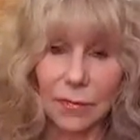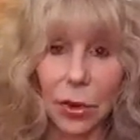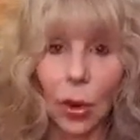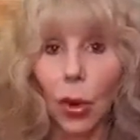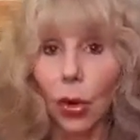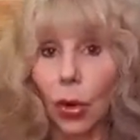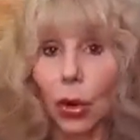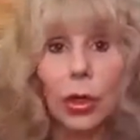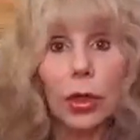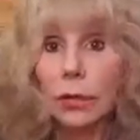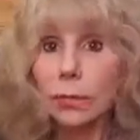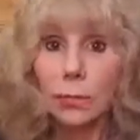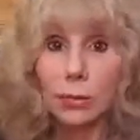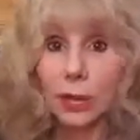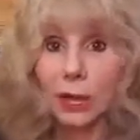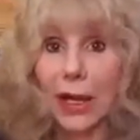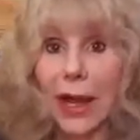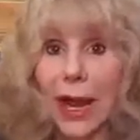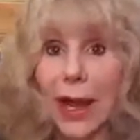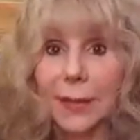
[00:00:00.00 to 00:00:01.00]
or
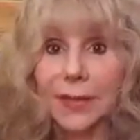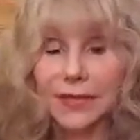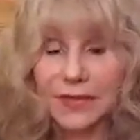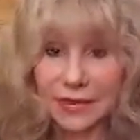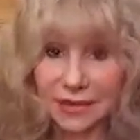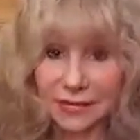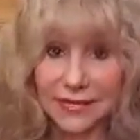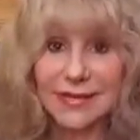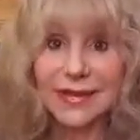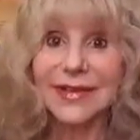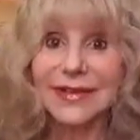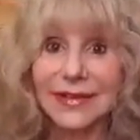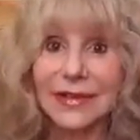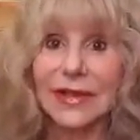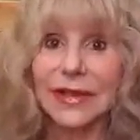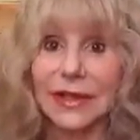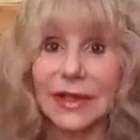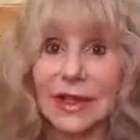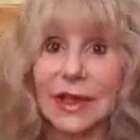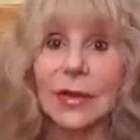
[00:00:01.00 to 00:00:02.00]
perhaps
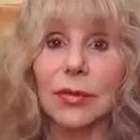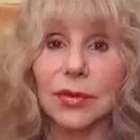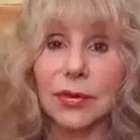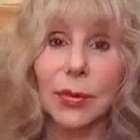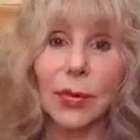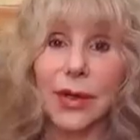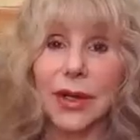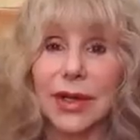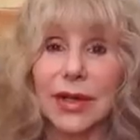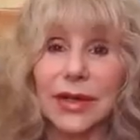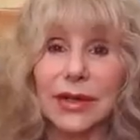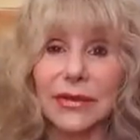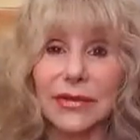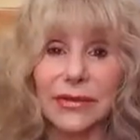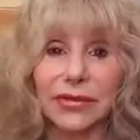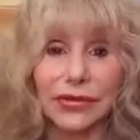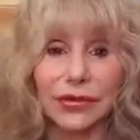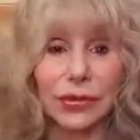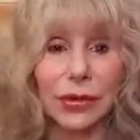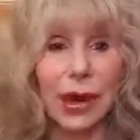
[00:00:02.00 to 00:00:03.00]
consistently with what it is
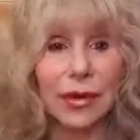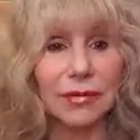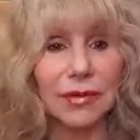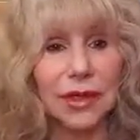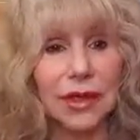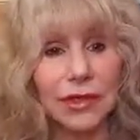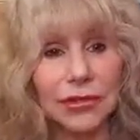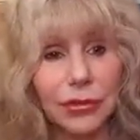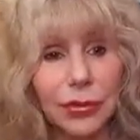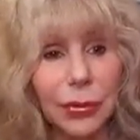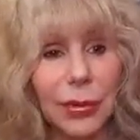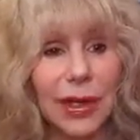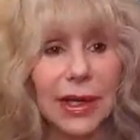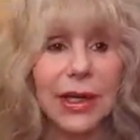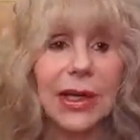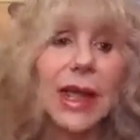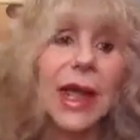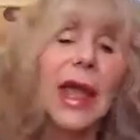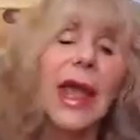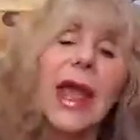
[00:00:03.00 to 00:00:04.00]
that you're already
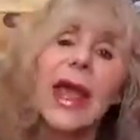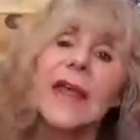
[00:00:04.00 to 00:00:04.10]
doing,